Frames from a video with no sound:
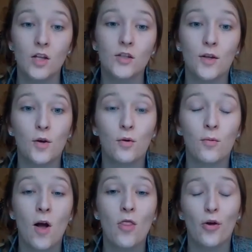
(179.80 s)

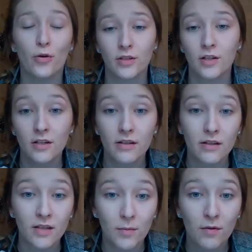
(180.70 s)
So those are
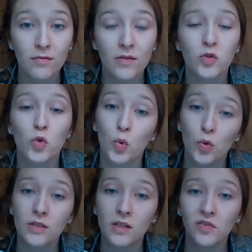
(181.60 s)
some of the
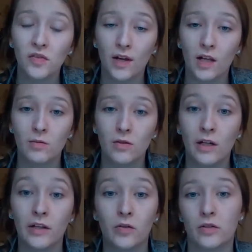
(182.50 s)
tools that you have available,
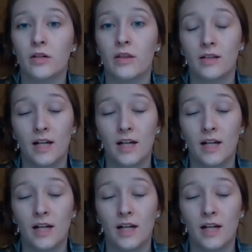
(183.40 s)
and those are the